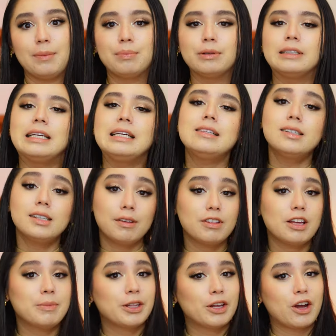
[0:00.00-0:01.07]
please leave
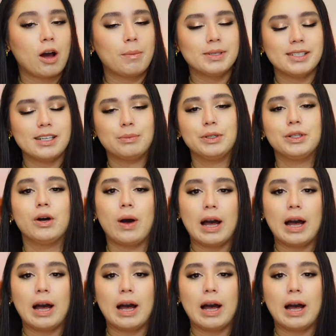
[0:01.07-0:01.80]
them in the comments down below.